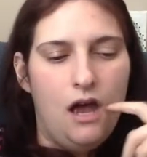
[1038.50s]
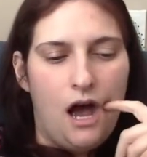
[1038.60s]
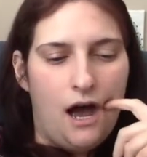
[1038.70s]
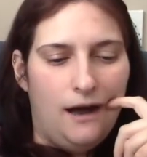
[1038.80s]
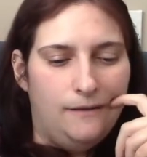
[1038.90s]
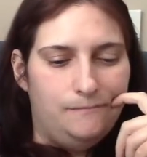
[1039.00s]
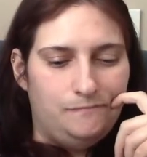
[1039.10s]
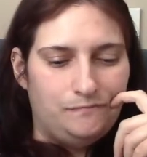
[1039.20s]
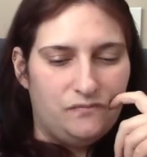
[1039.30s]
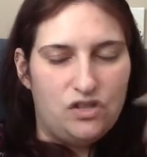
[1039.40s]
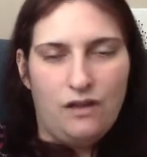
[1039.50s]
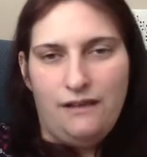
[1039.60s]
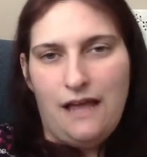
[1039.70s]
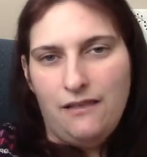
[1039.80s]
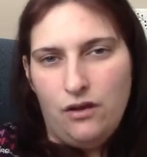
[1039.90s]
So
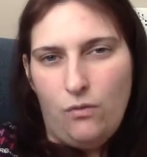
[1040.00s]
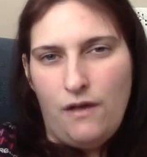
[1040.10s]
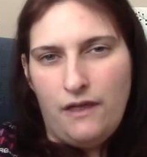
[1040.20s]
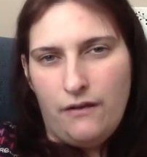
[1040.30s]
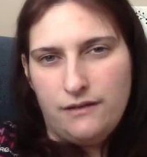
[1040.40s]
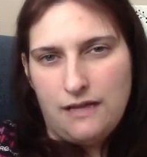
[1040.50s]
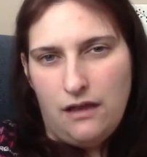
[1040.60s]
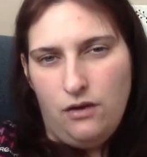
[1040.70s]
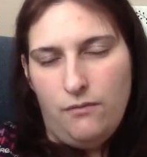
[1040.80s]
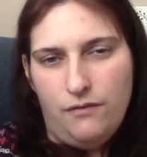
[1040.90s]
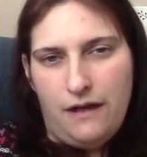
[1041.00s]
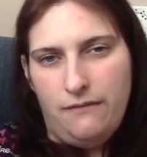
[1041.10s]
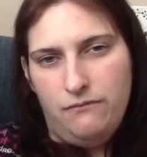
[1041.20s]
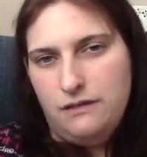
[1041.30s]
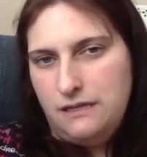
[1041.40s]
like that little one that I was telling you about
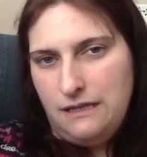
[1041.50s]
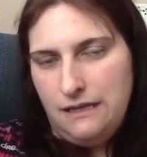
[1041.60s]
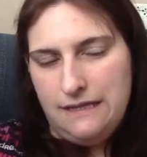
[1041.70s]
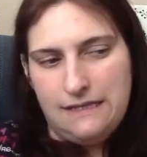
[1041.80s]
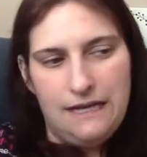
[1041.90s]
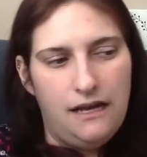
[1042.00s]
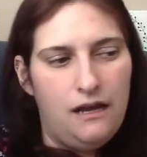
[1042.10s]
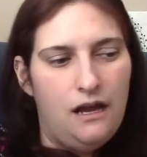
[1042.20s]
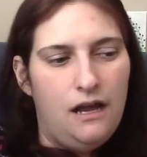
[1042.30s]
that was listed,